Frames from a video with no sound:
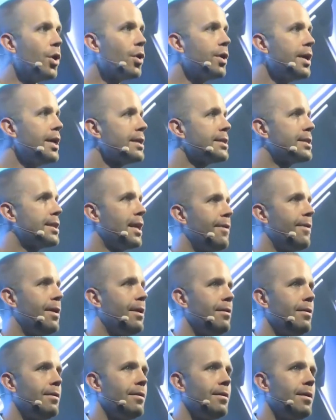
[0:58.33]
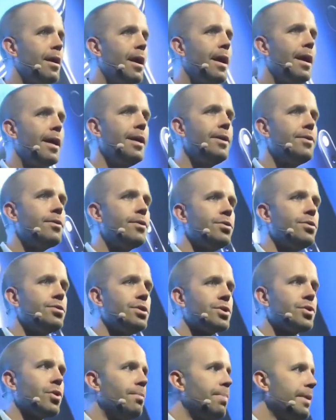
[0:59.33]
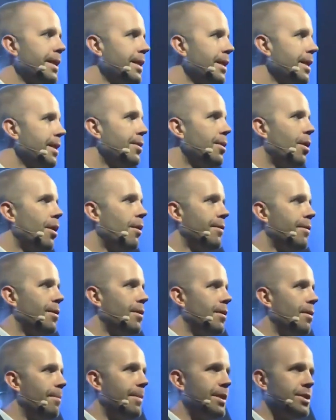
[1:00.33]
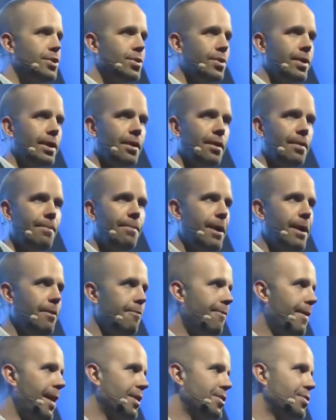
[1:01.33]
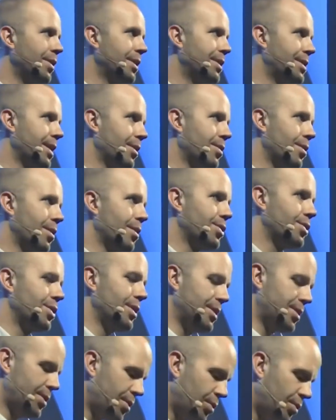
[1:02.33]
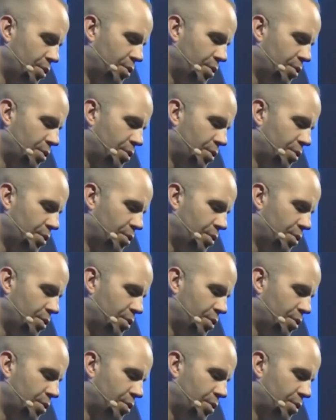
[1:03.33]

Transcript: Nokia seven introduces completely novel material and manufacturing technologies to